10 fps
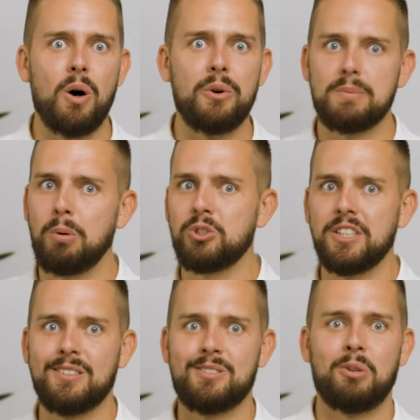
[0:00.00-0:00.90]
world is
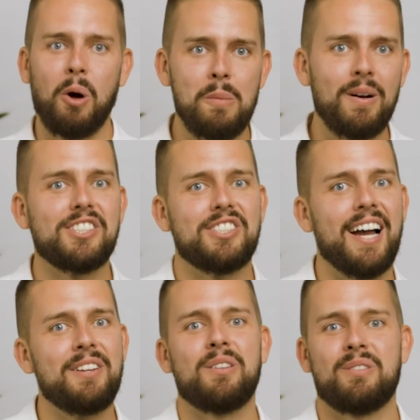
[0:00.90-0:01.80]
pushing so much
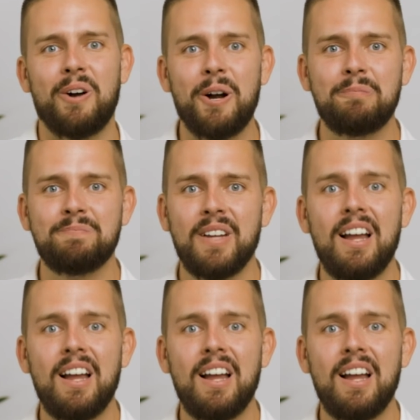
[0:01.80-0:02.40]
down your throat.